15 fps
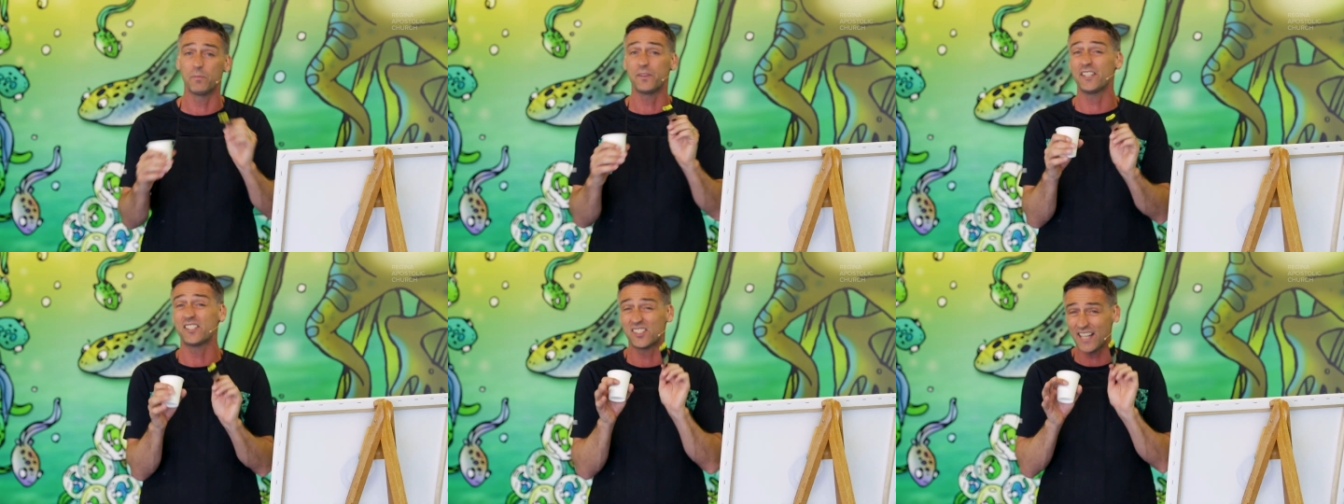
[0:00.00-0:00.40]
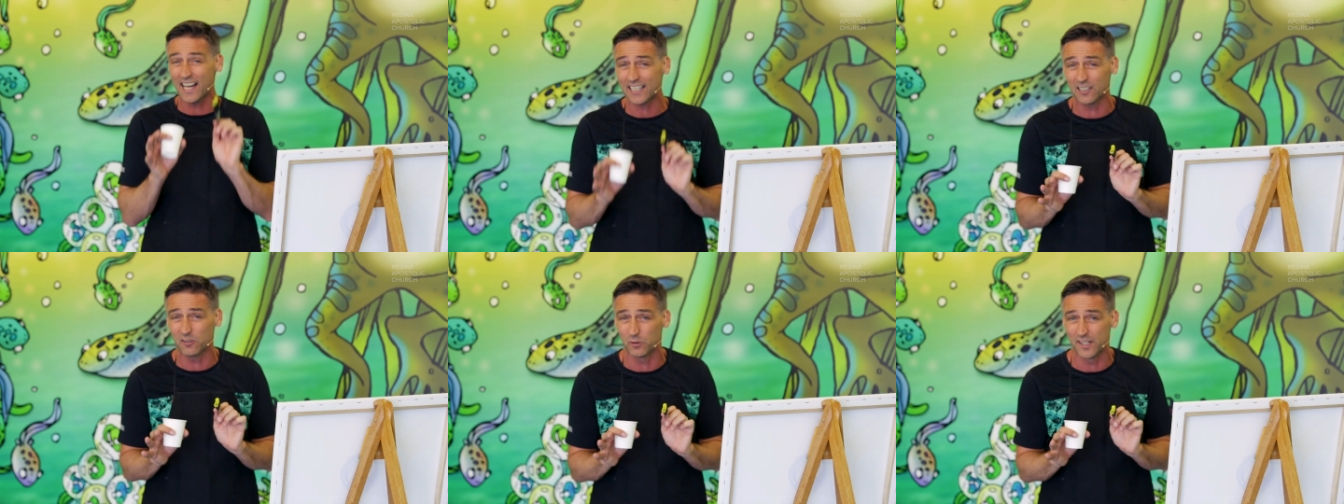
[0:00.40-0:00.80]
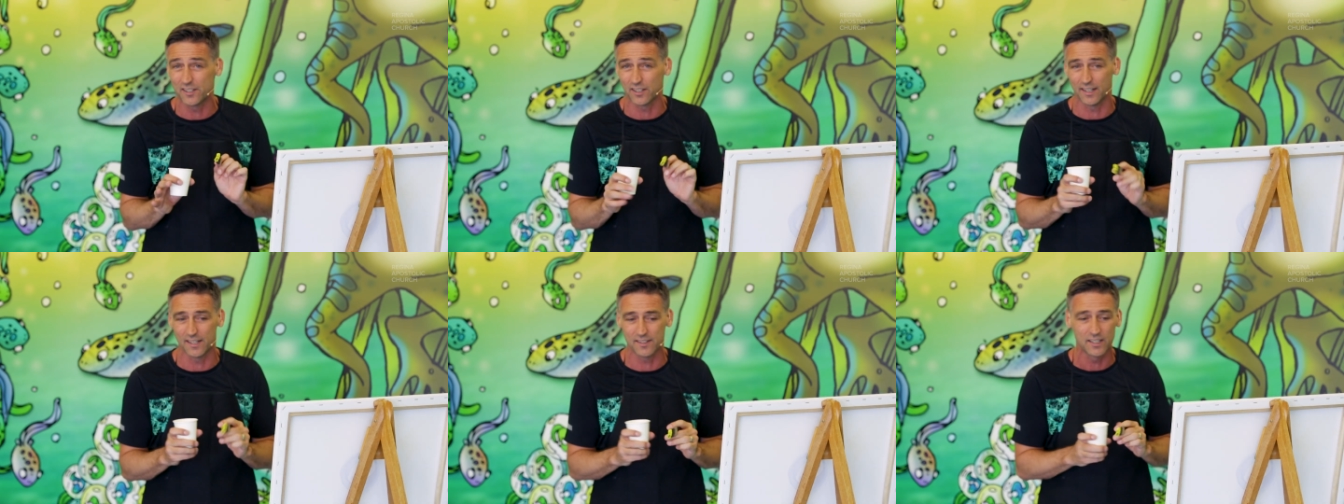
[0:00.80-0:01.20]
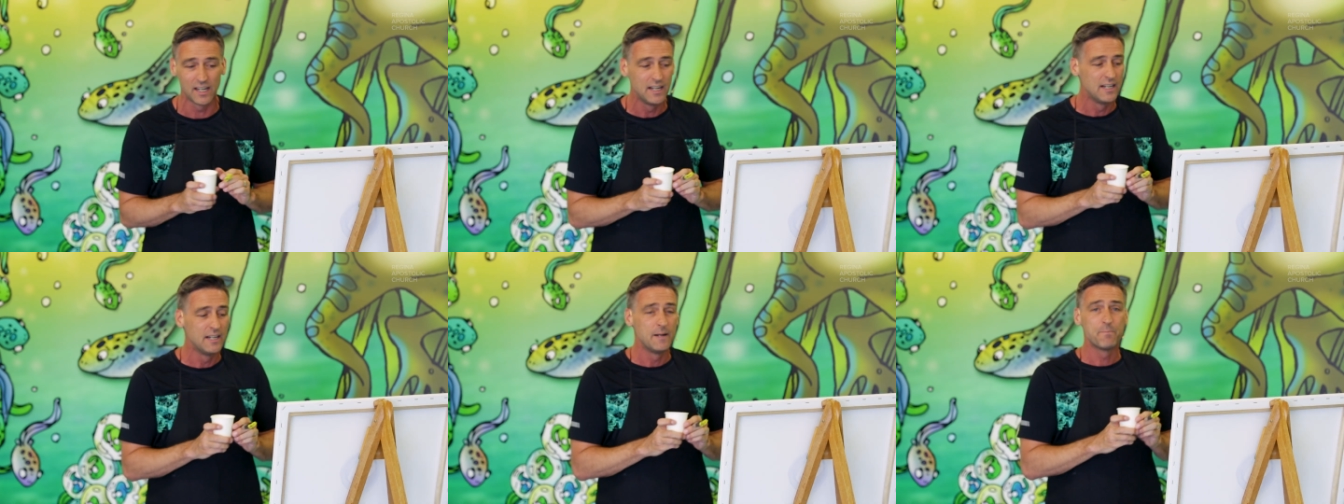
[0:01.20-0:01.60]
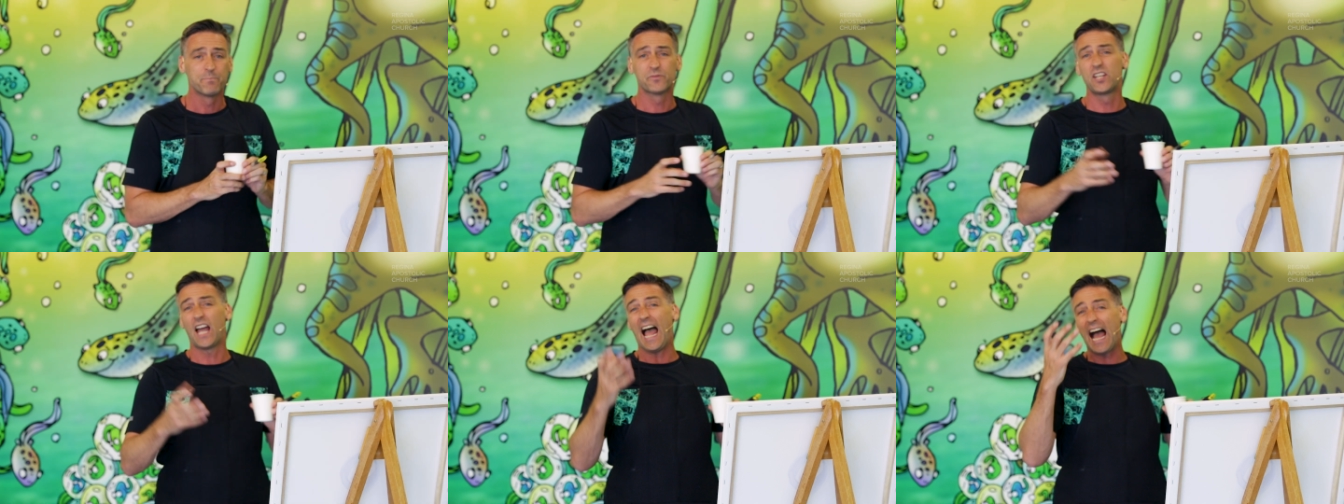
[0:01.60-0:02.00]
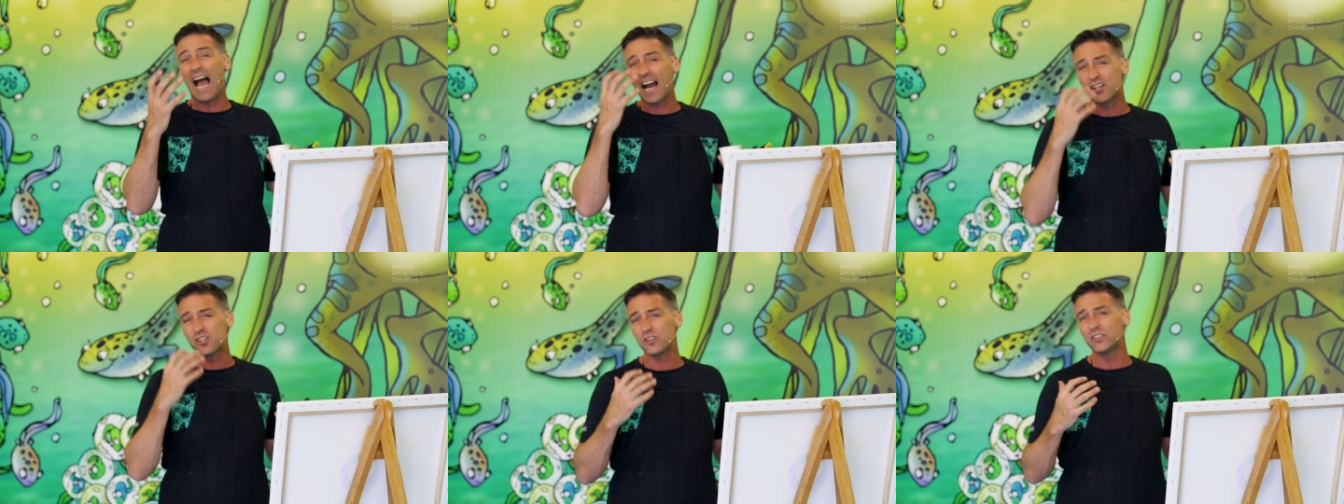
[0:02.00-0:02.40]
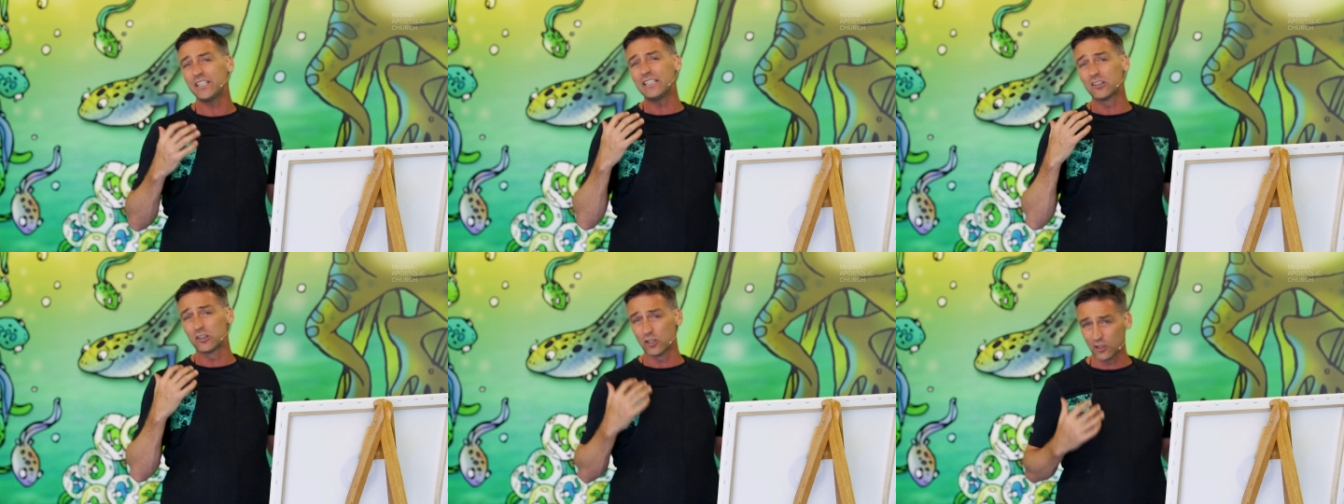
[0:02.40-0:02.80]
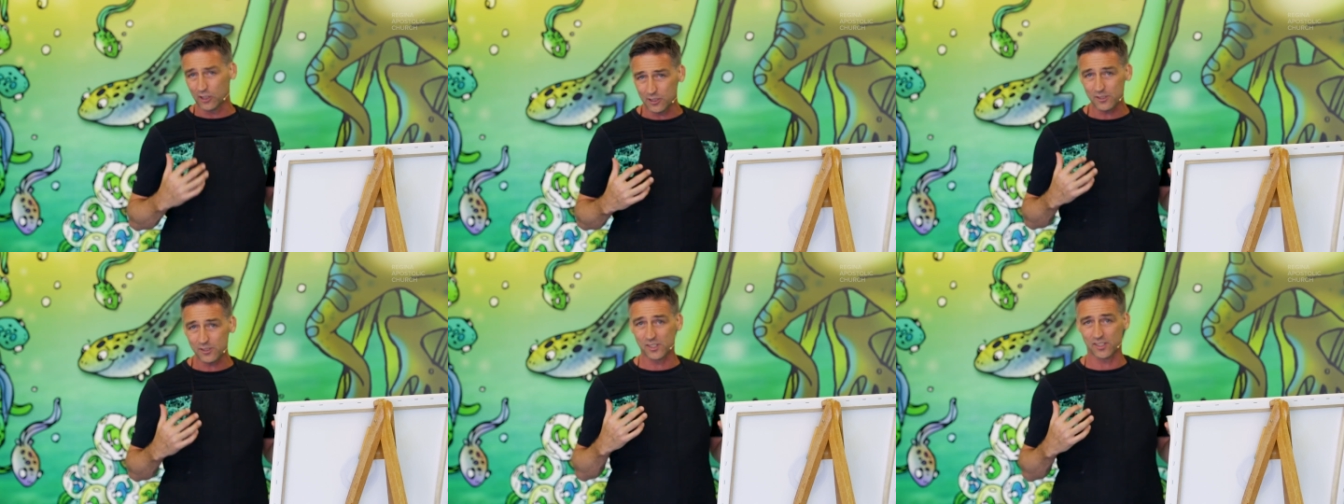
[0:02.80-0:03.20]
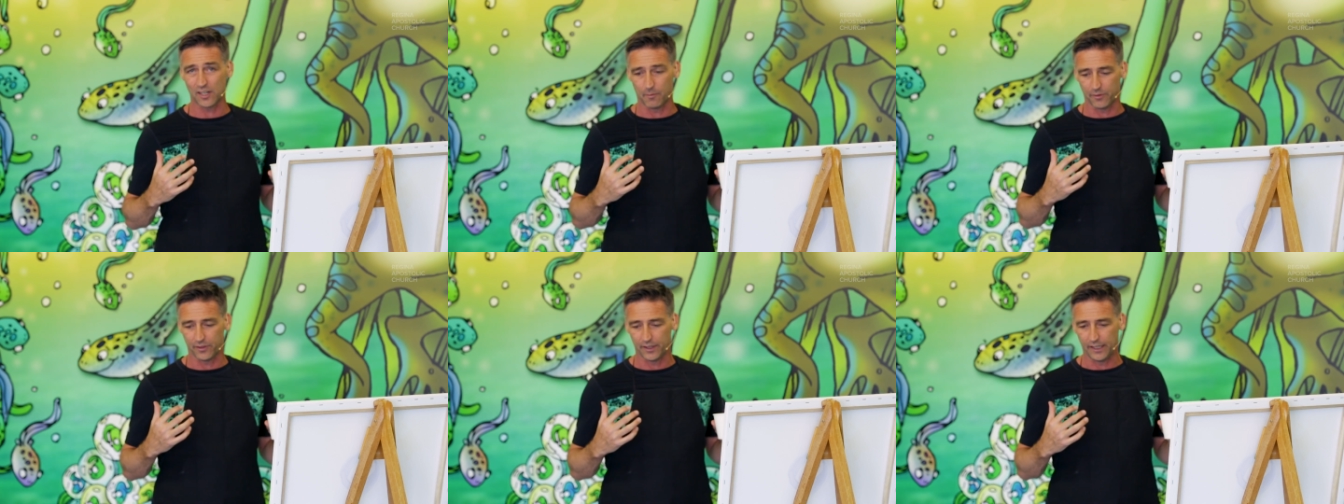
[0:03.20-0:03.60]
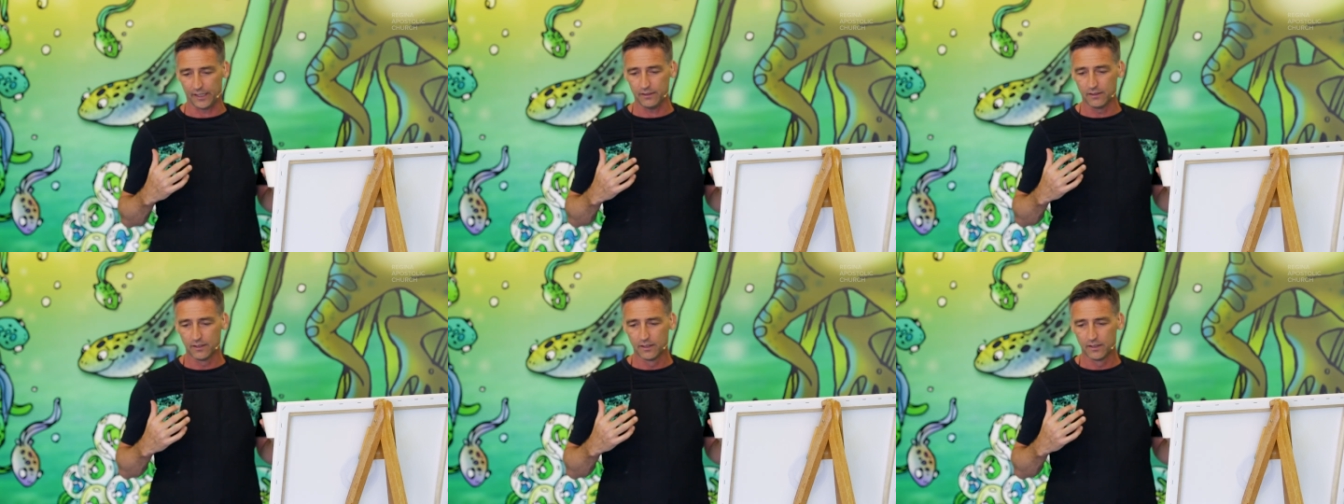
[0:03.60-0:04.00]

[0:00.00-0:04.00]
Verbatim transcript: But the second reason is to actually learn something